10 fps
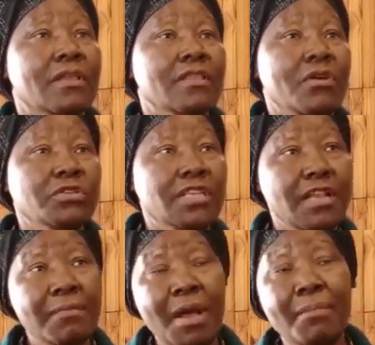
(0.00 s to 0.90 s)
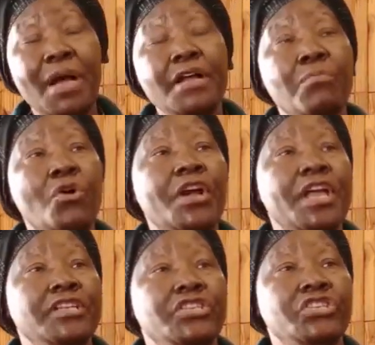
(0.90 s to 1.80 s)
there was a Lima Bank
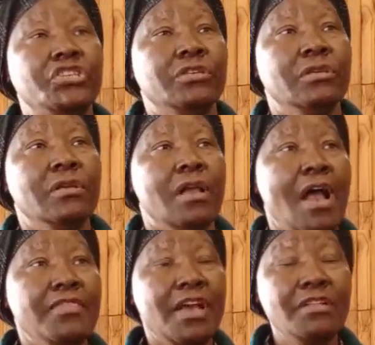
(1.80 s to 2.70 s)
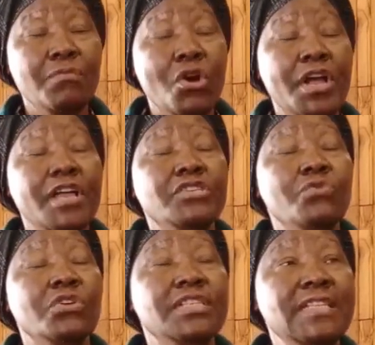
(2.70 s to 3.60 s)
mortgage, and that mortgage
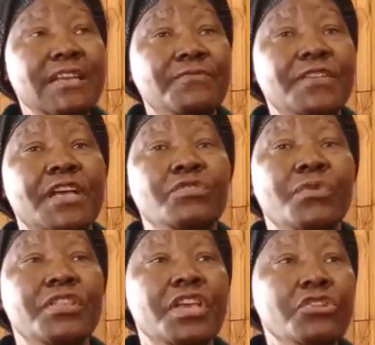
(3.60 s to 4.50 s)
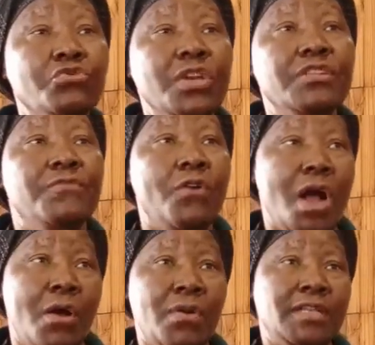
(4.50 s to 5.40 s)
was lifted within 24
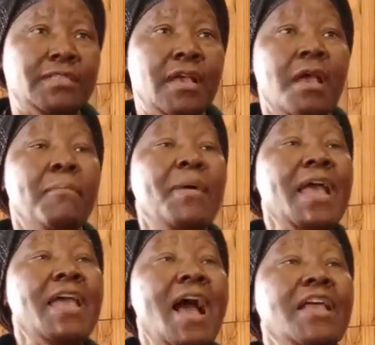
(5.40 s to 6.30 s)
hours by